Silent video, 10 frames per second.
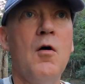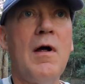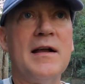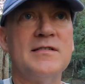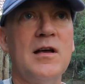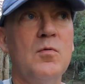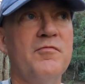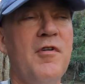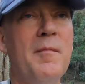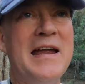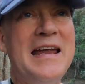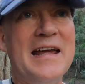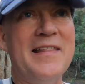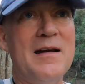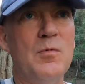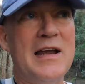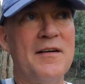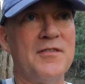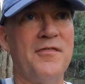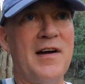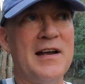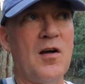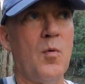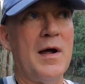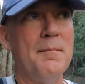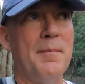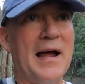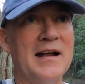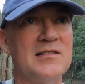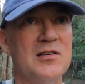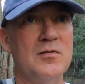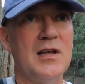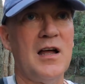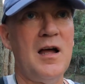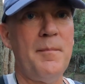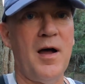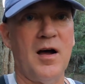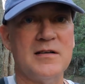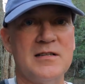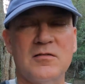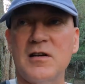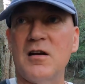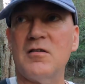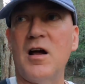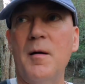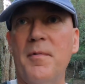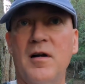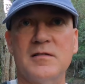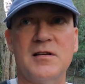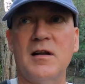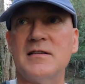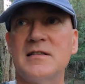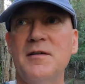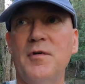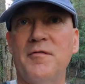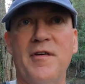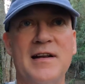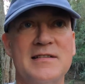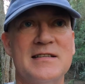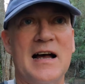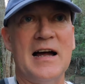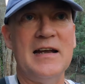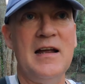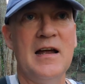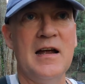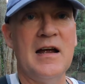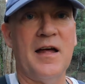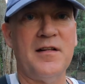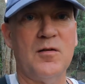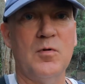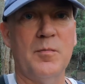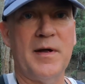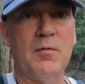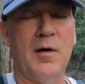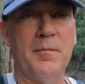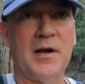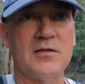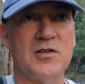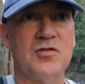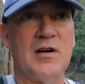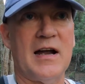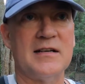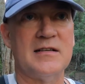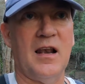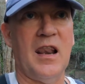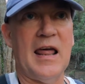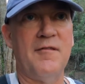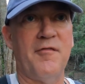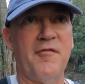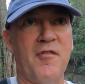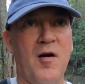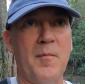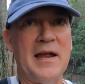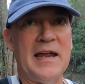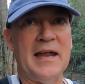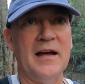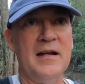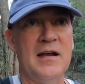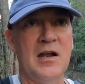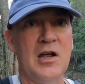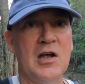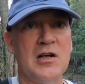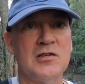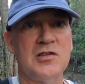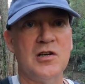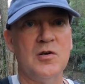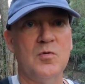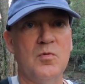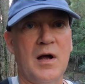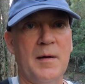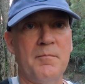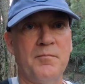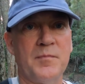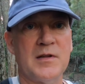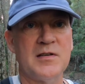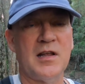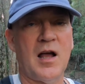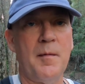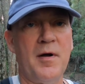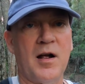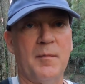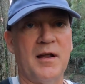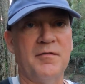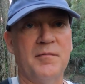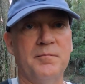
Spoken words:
Right, so from here then we have to find our way back to the car park, Silky Oak car park. So let's see if we can find a sign. I think there will be one because the track led from here to the car park, I believe.